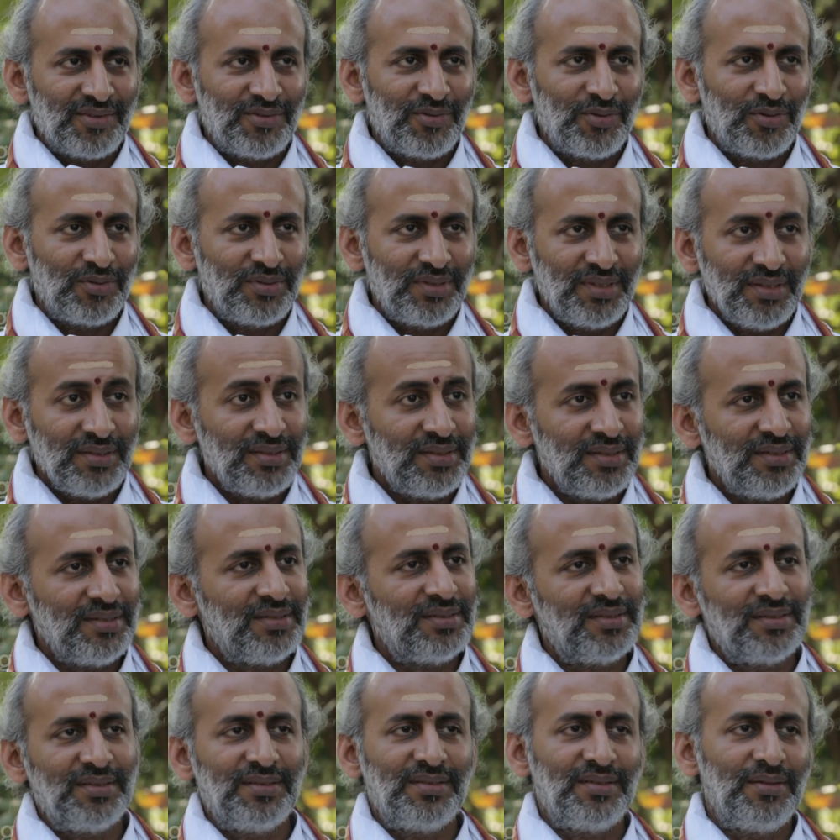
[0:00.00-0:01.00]
So, this
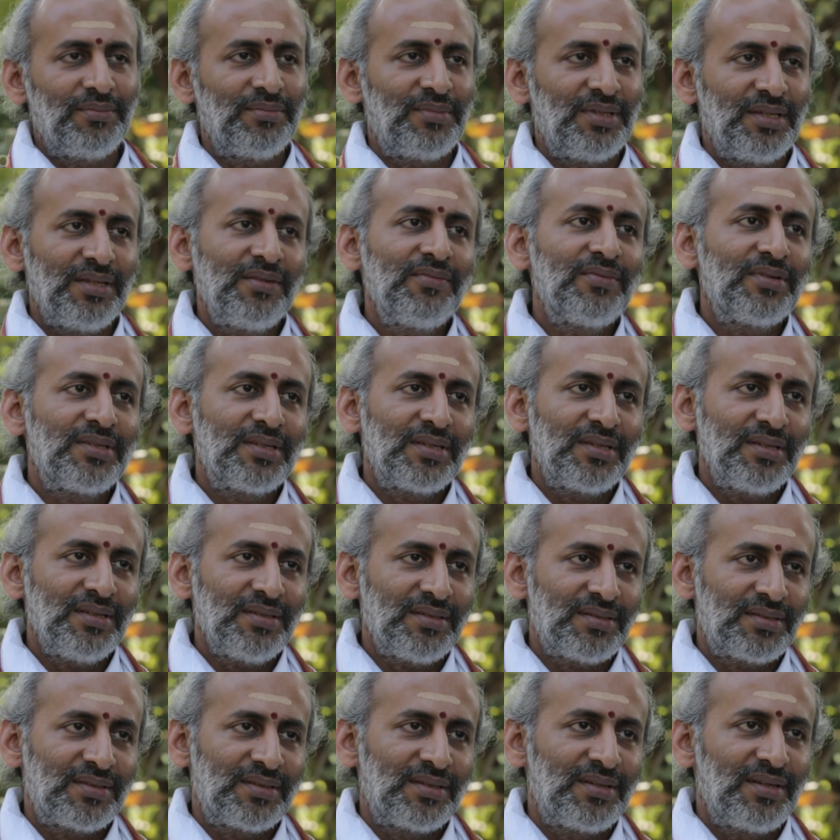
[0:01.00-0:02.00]
is something which
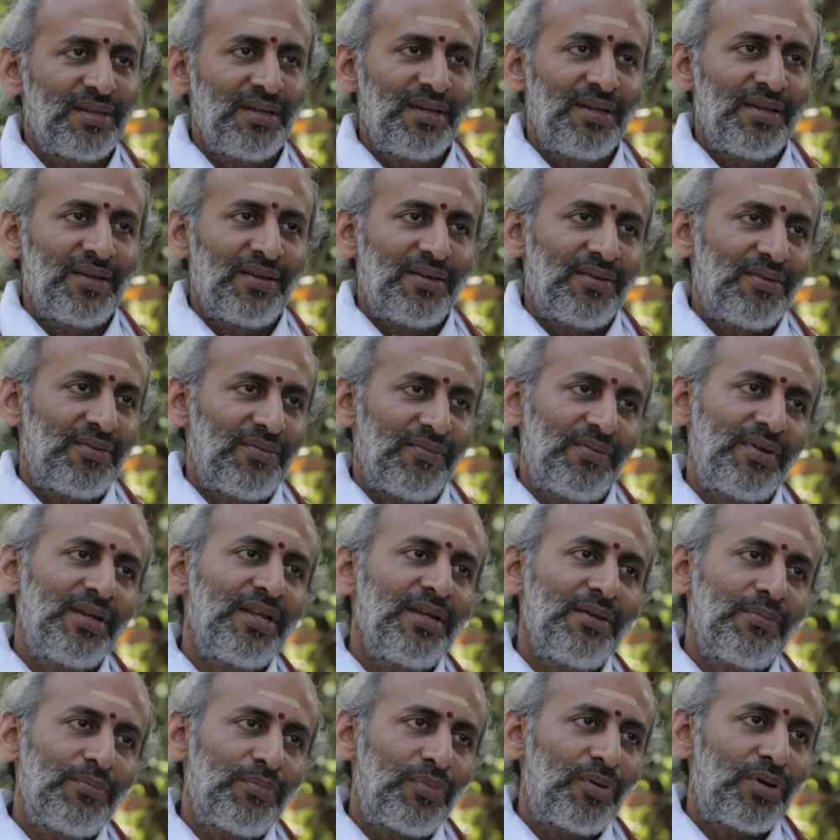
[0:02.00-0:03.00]
is
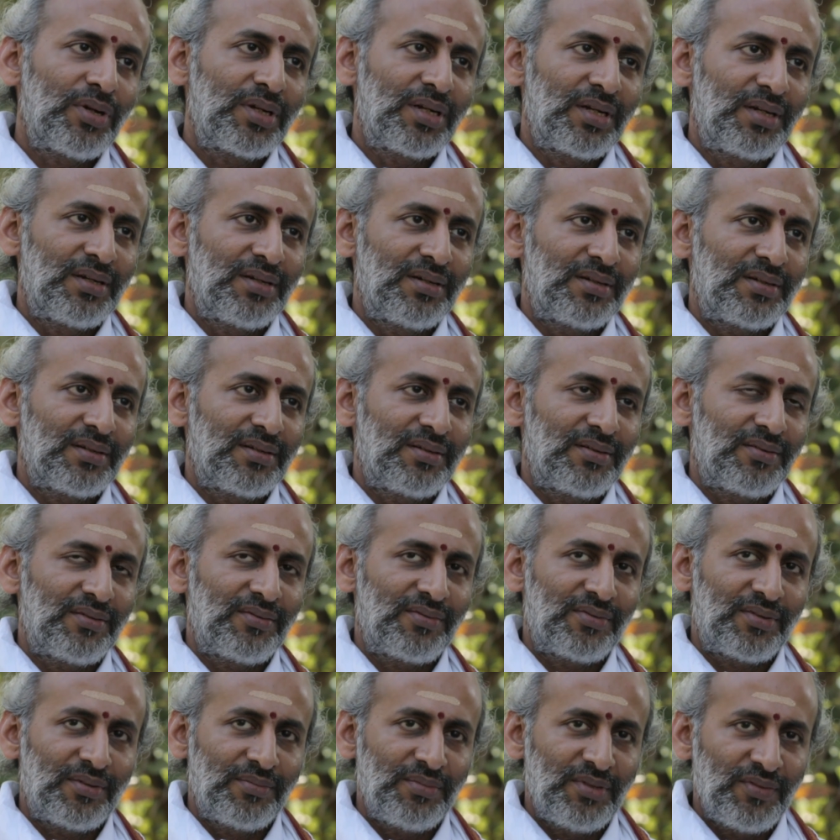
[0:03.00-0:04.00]
very important
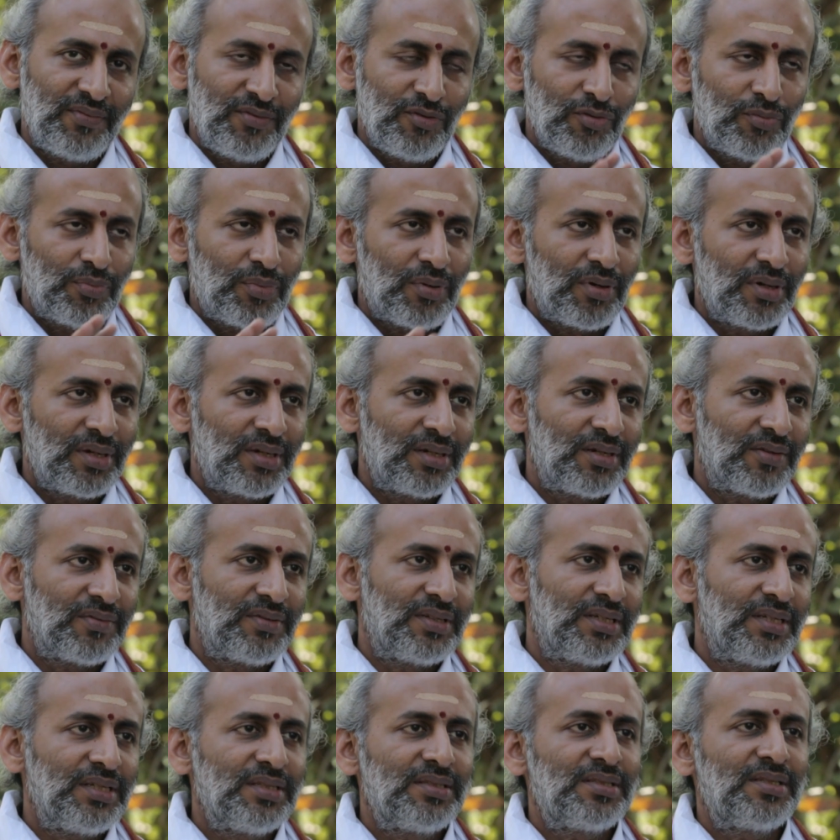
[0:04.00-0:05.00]
from the viewpoint
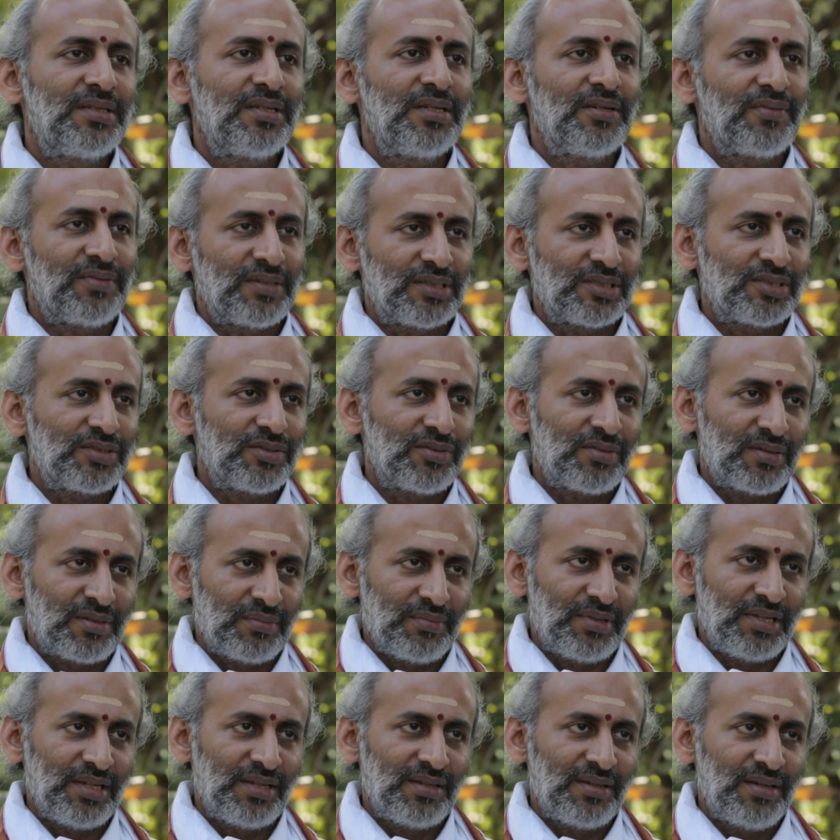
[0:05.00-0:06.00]
of the history of
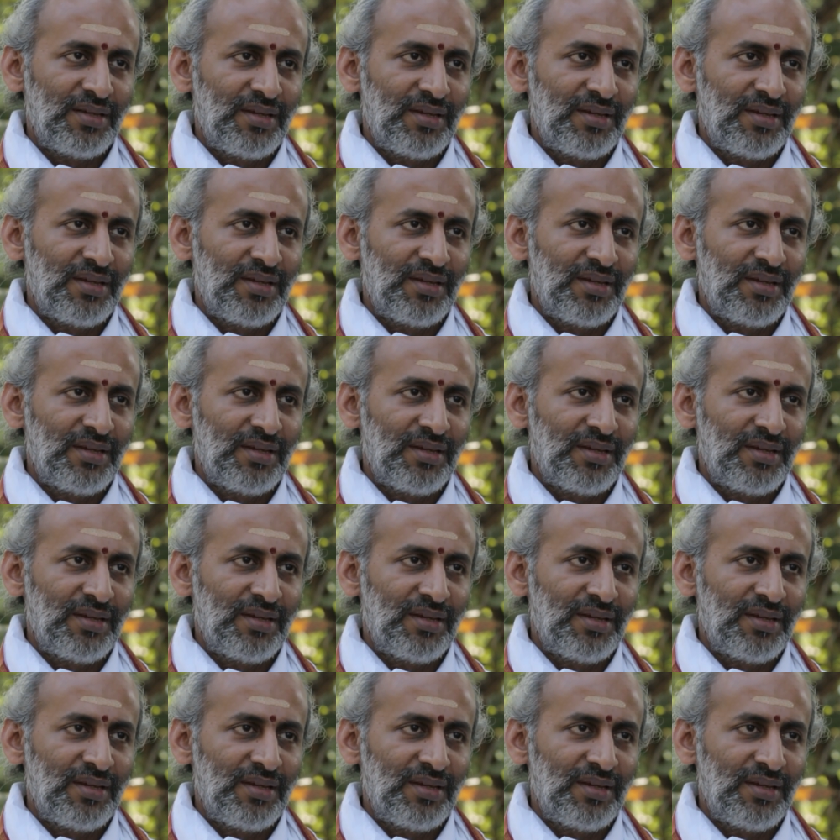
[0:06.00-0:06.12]
astronomy.